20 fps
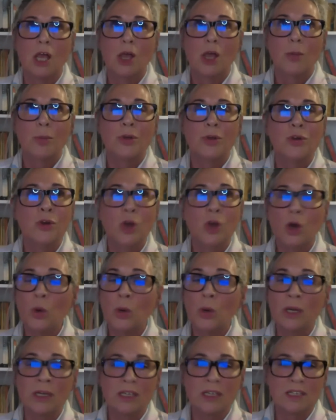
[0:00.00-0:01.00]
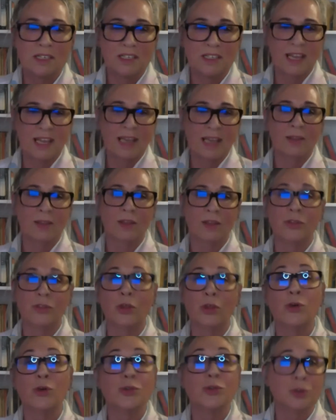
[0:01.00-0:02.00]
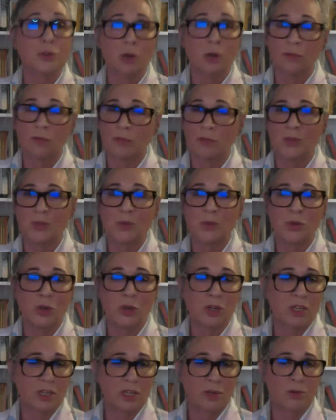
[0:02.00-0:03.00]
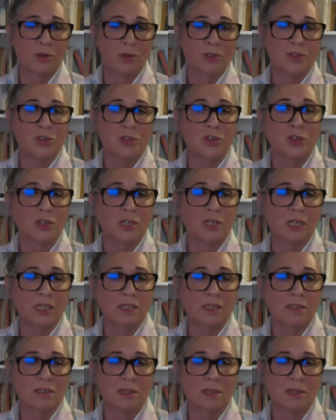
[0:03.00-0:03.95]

But no one can say that those novels were not heroes' journeys.